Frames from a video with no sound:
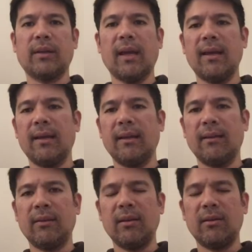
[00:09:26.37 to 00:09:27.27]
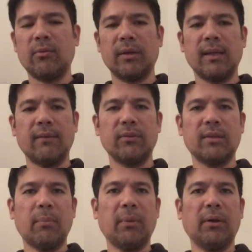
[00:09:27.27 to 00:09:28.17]
Okay, and then here we're going to have to
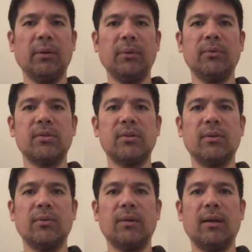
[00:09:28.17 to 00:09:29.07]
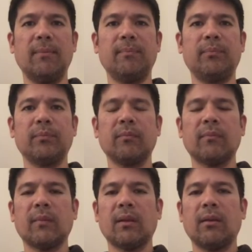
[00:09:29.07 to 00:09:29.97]
type a code. So
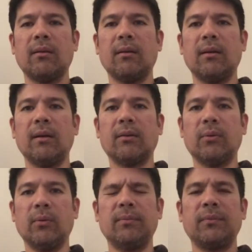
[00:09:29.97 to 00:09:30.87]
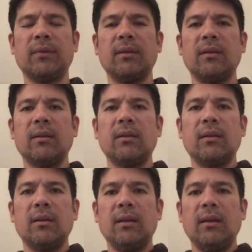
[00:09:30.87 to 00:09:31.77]
cool.
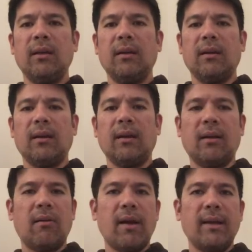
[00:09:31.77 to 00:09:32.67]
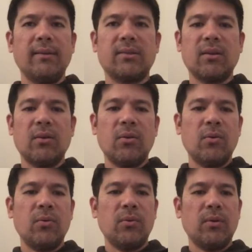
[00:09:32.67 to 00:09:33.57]
All right,
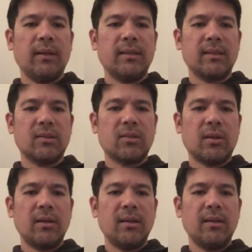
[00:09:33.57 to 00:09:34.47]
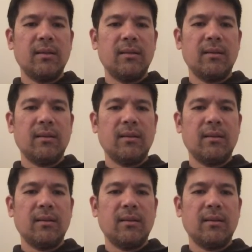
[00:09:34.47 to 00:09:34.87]
so let's get started.